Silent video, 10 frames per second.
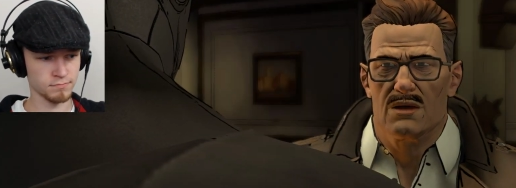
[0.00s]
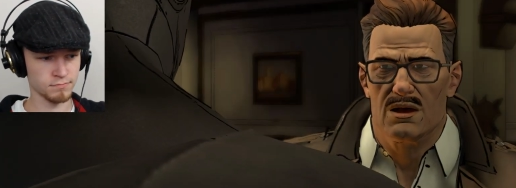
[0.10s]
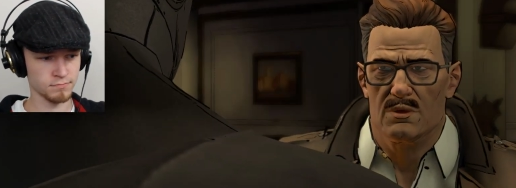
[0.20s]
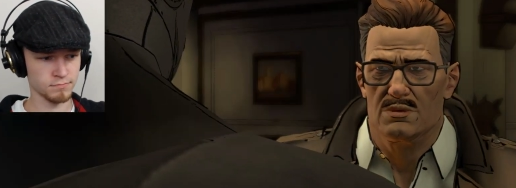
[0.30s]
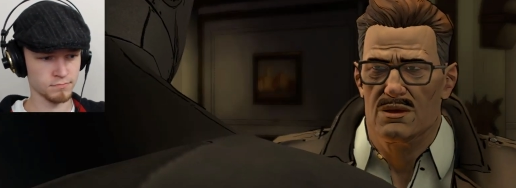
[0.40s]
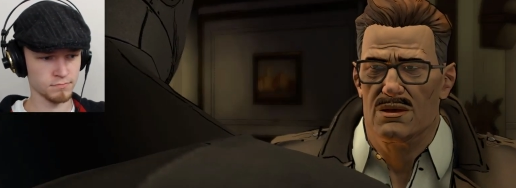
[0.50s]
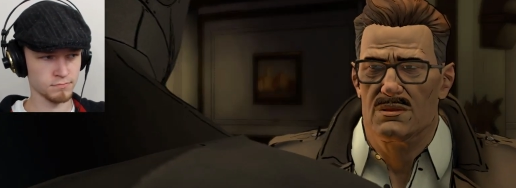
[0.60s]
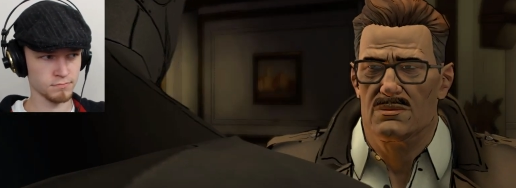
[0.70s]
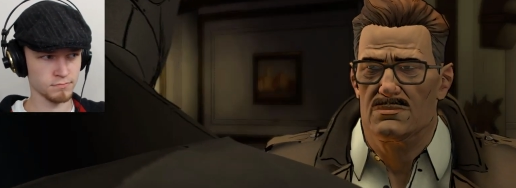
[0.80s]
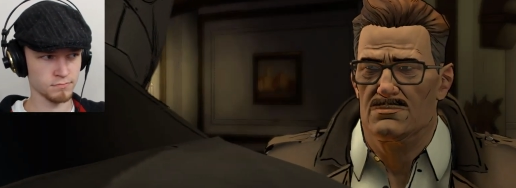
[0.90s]
Speaker 1: yeah, you're
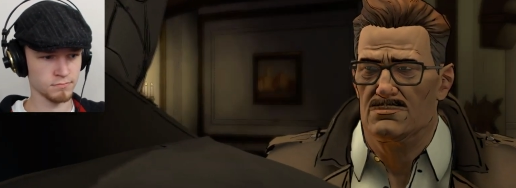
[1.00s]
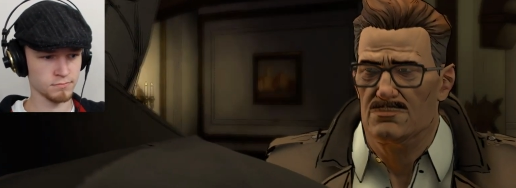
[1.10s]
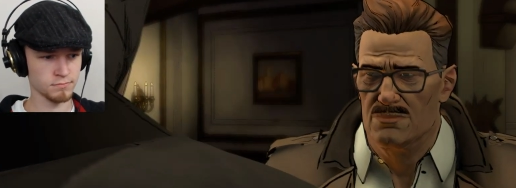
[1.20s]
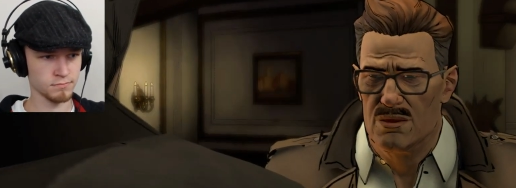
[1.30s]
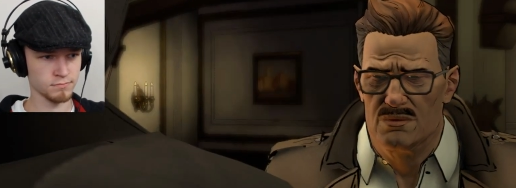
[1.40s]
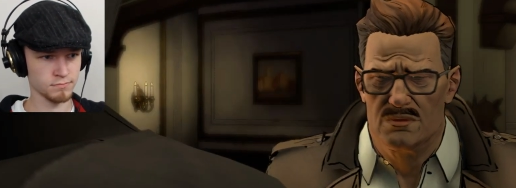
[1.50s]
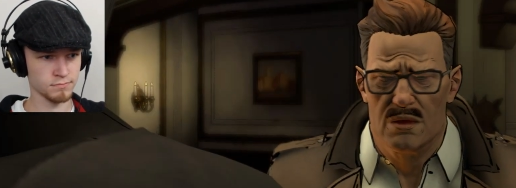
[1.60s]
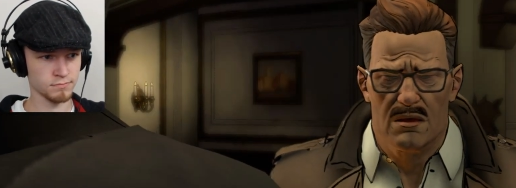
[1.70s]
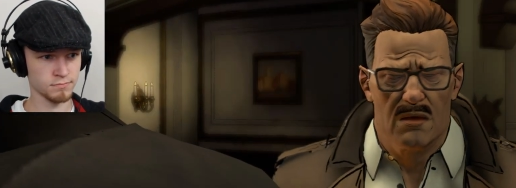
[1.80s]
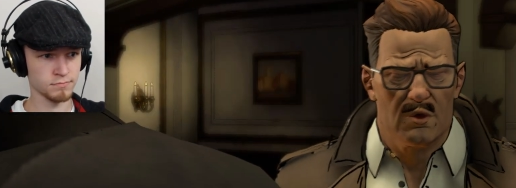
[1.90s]
right. I'll
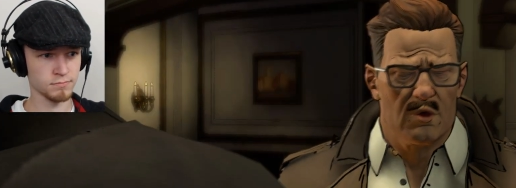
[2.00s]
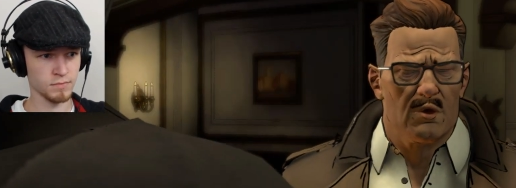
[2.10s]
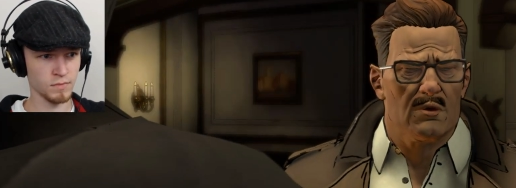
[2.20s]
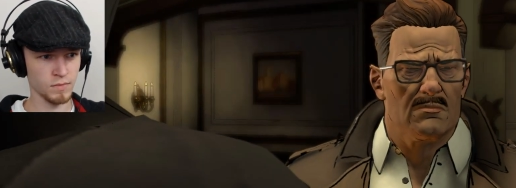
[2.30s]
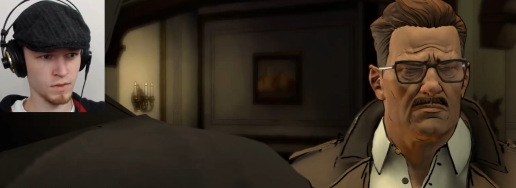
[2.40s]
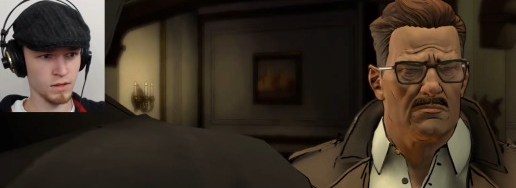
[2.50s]
see what I can do.